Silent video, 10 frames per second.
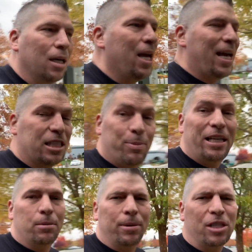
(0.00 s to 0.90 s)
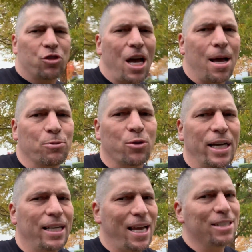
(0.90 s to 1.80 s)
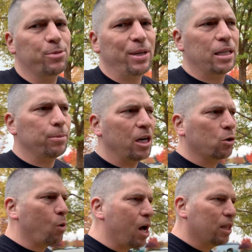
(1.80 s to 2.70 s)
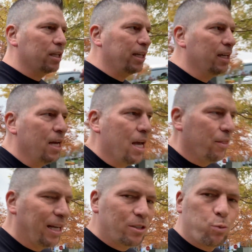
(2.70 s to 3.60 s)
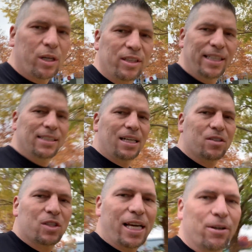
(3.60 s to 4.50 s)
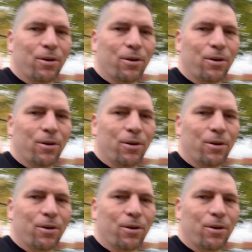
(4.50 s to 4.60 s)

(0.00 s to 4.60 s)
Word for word: oh, and speaking about shops, right? And speaking about quality, that's one thing that I'll say,